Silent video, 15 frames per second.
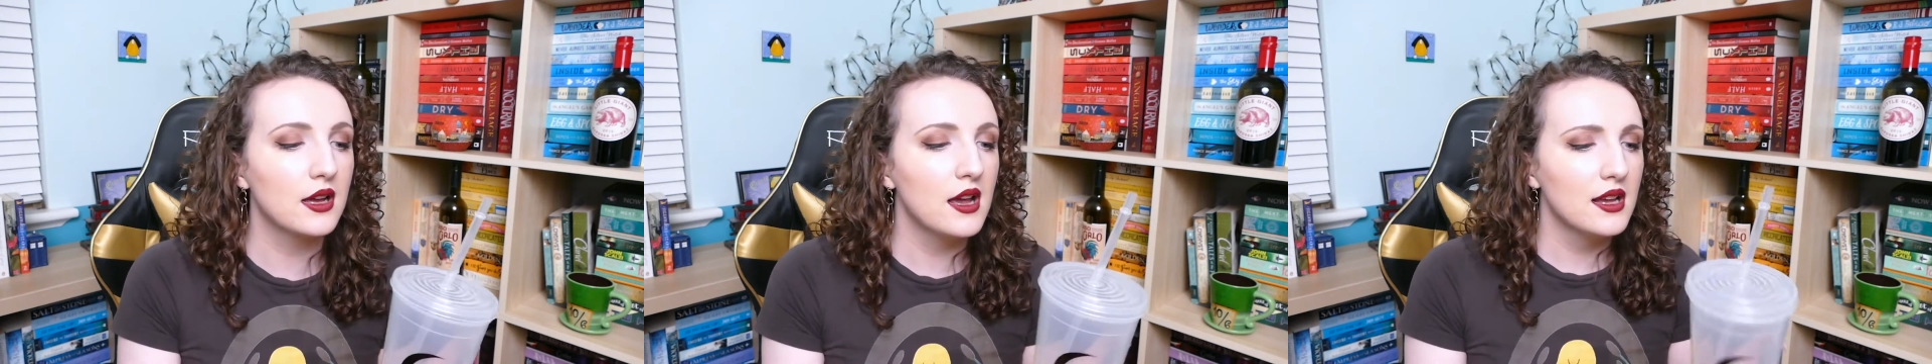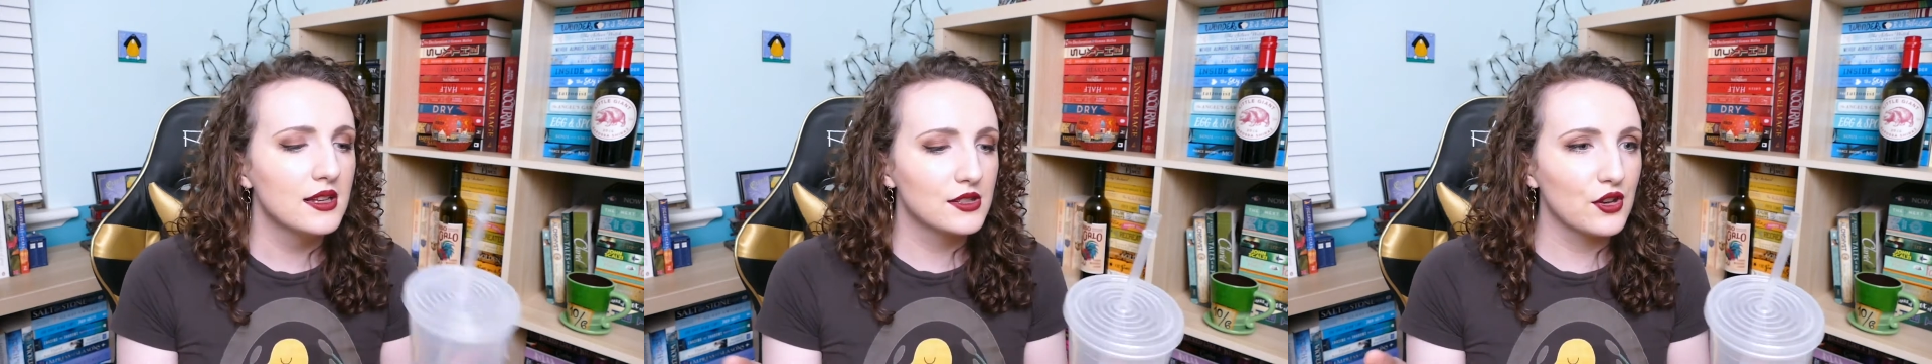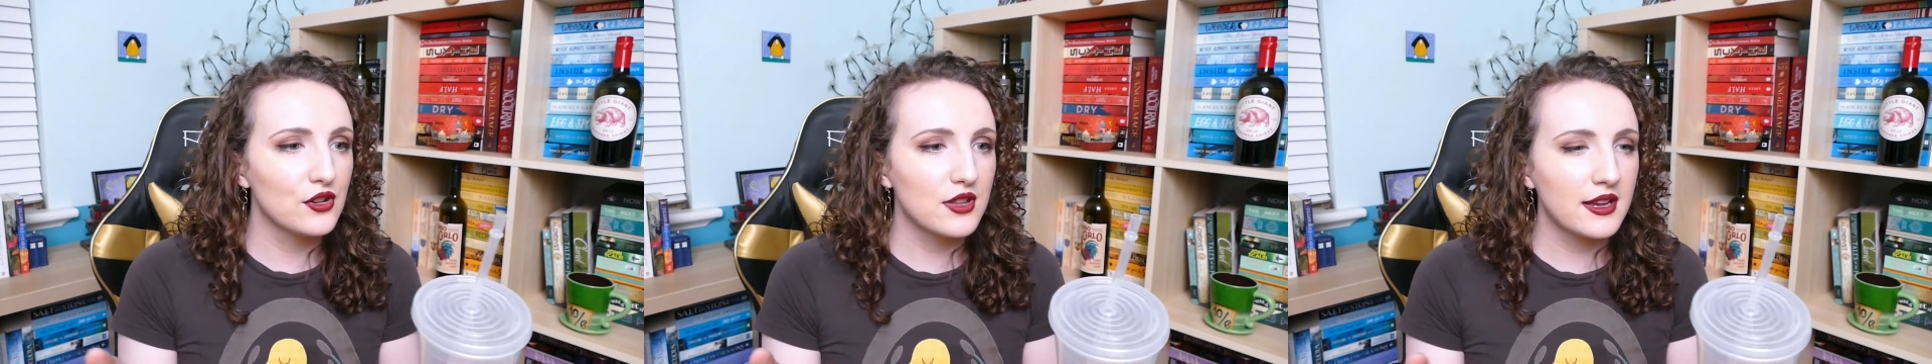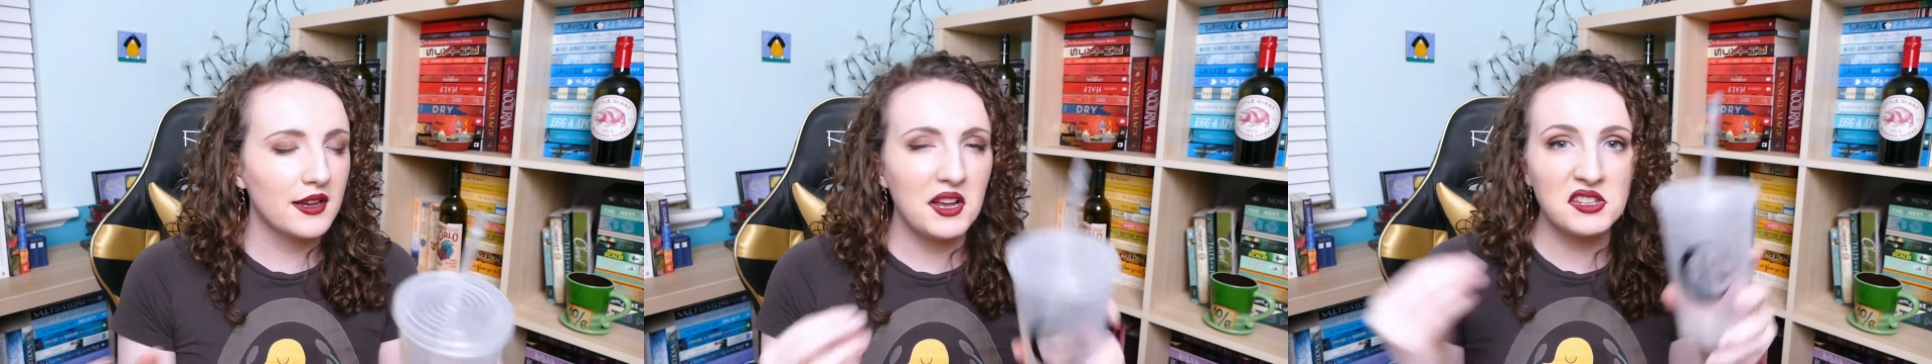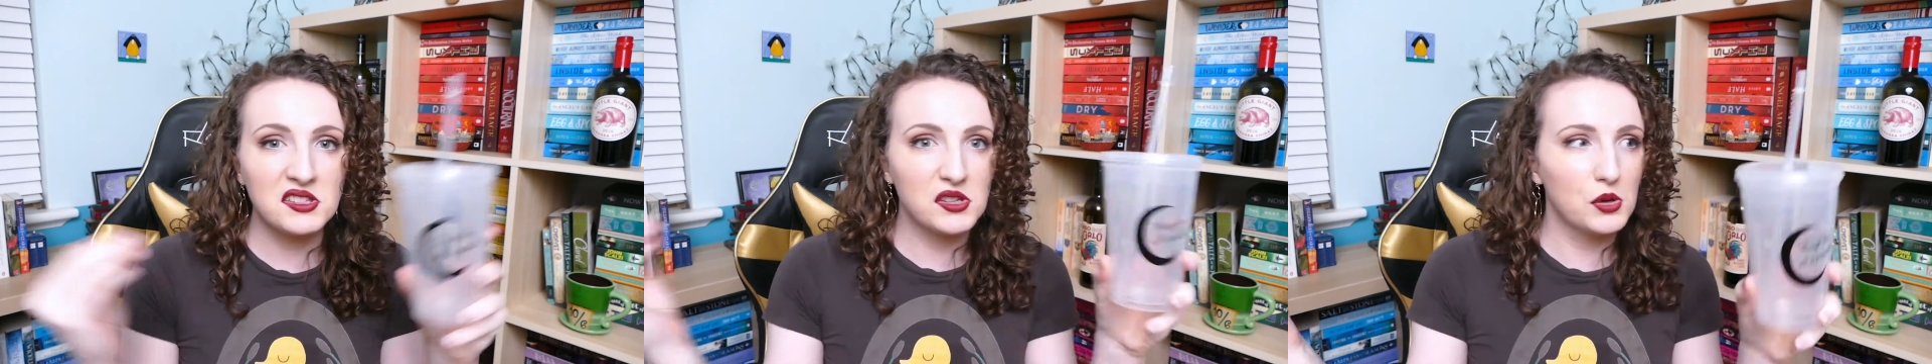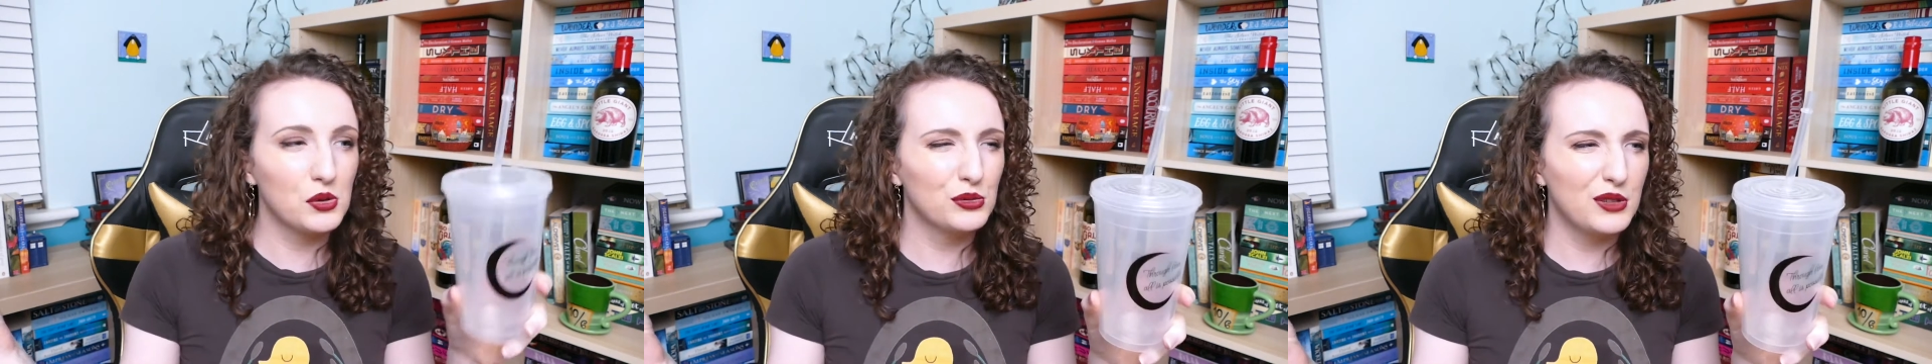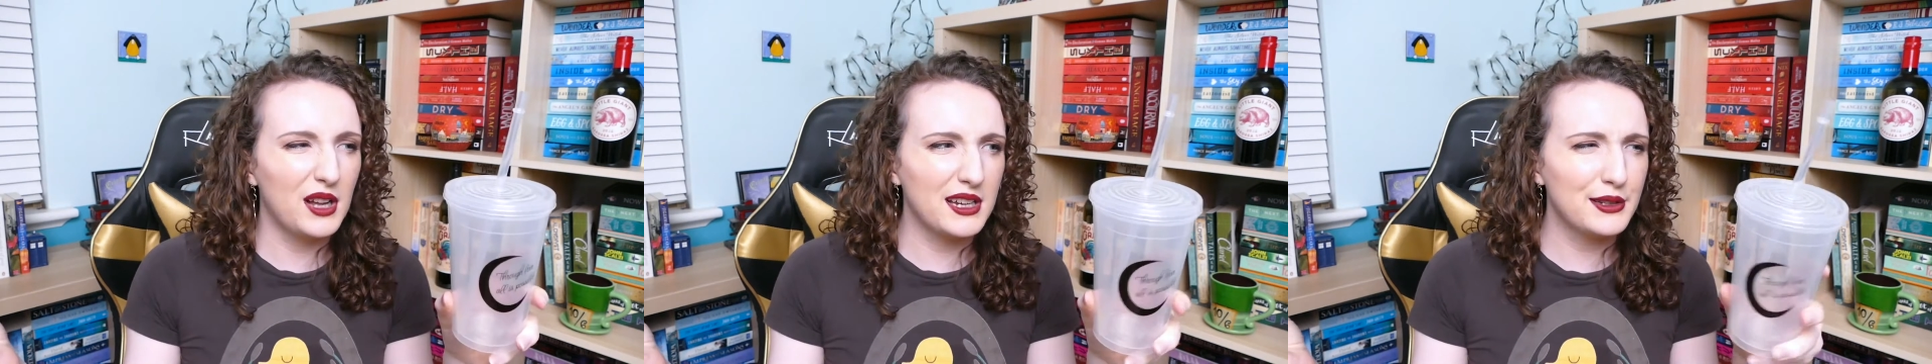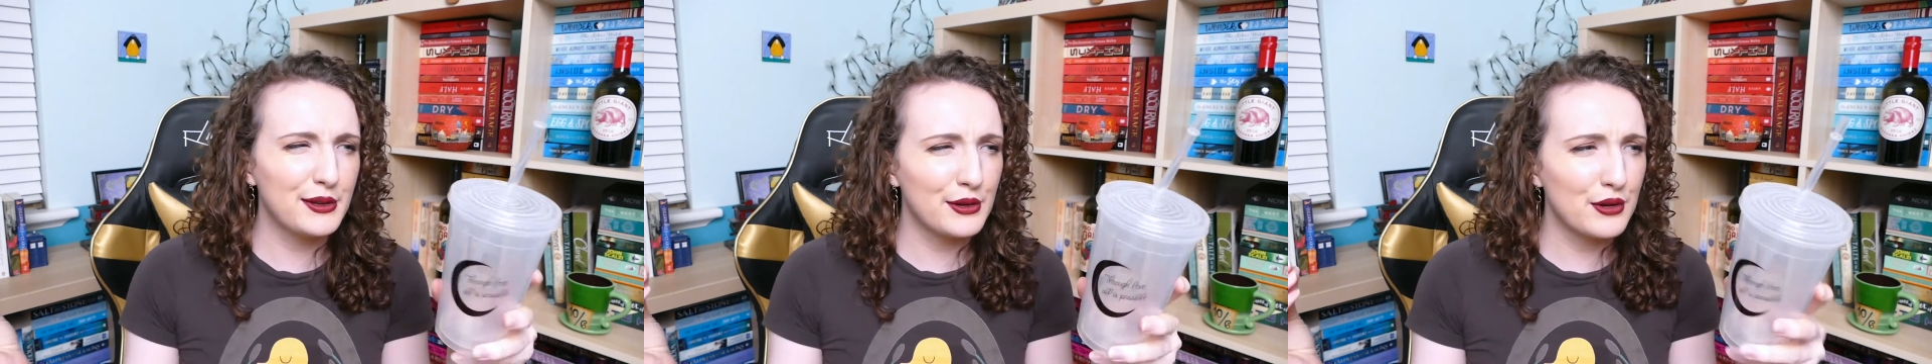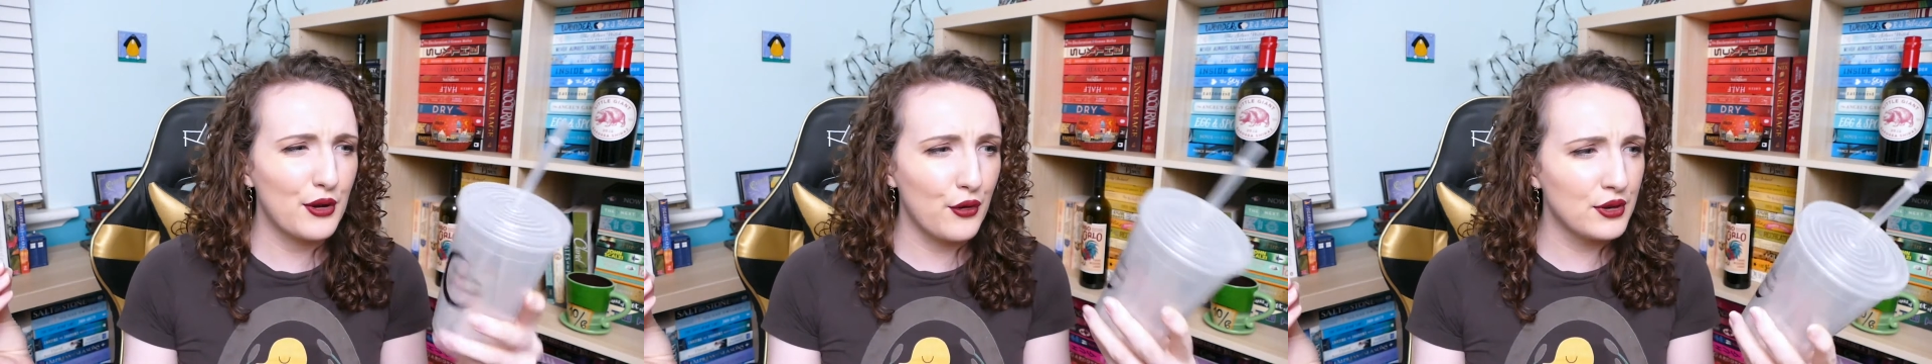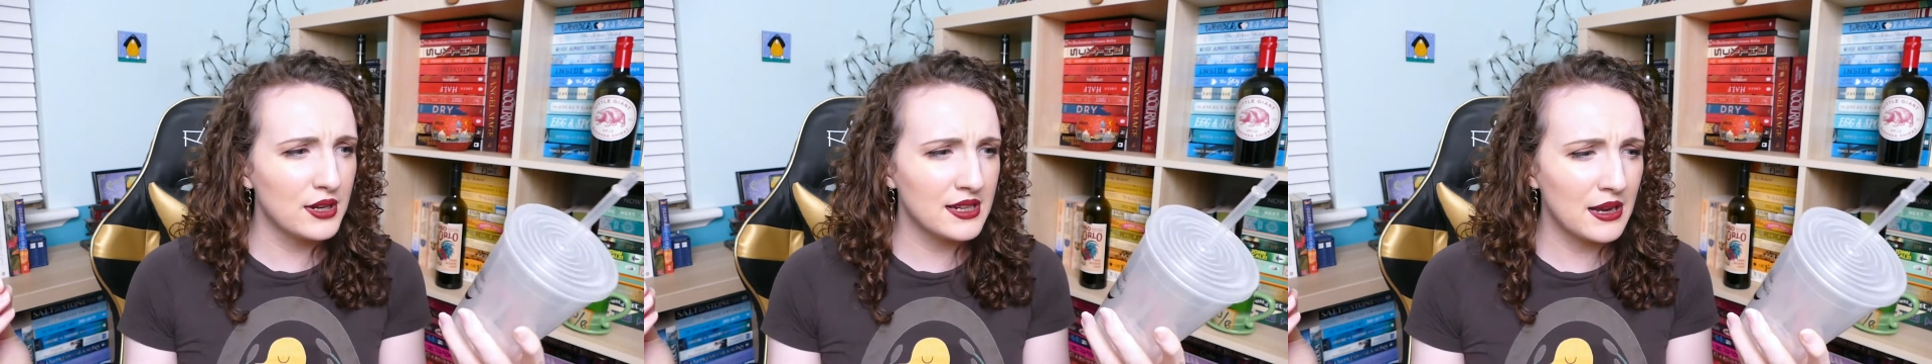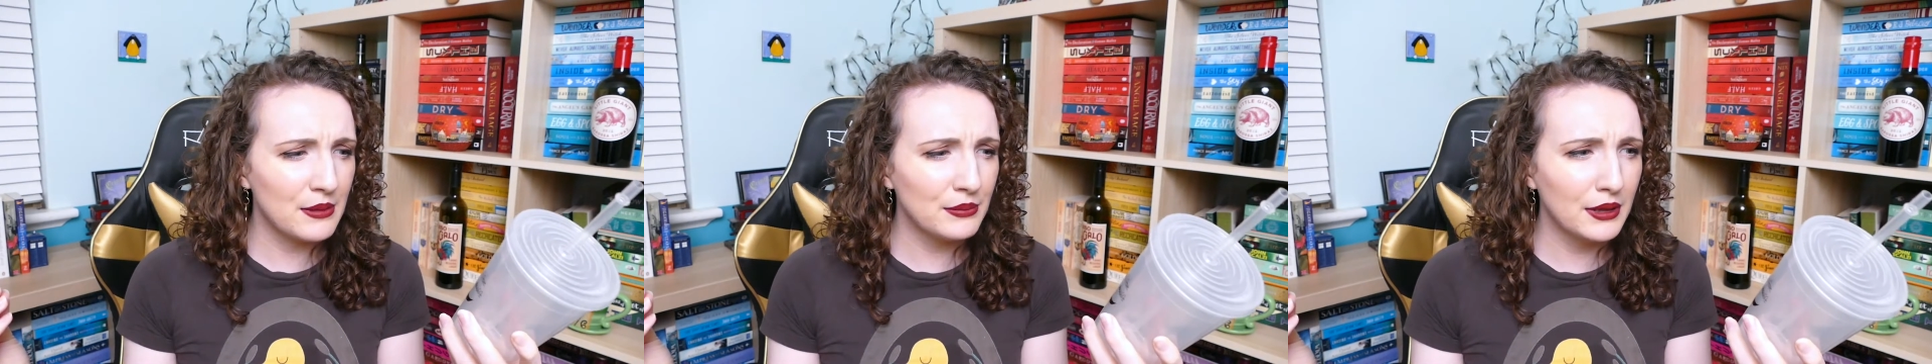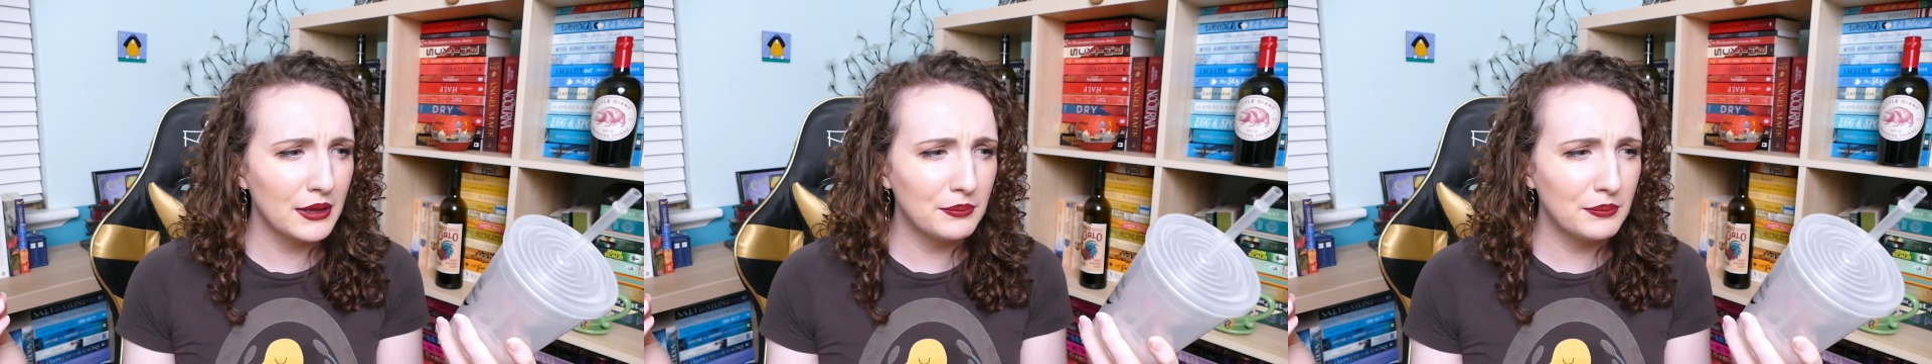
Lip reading: So like, it's cool. I don't own a tumbler,